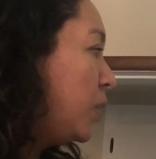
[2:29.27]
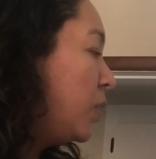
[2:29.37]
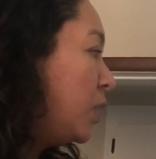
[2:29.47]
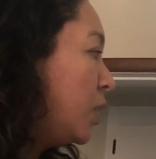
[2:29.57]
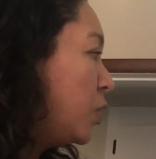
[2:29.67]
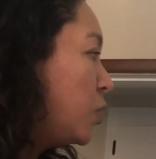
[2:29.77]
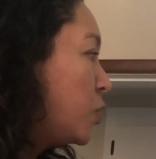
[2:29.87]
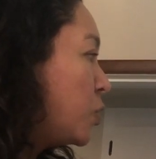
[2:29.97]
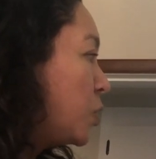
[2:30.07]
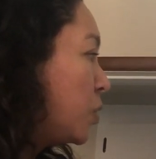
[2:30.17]
the
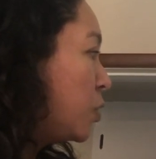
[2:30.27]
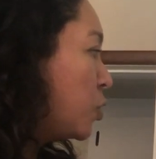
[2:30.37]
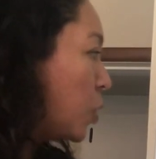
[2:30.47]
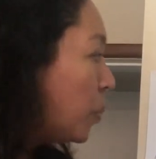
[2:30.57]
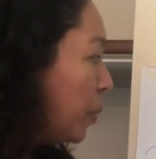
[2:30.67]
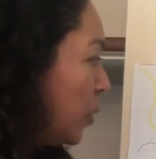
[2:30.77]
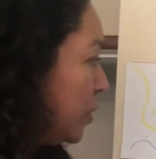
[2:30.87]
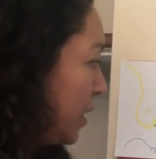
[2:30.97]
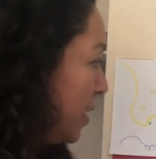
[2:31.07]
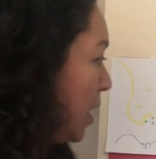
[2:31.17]

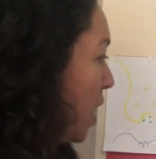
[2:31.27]
troponin,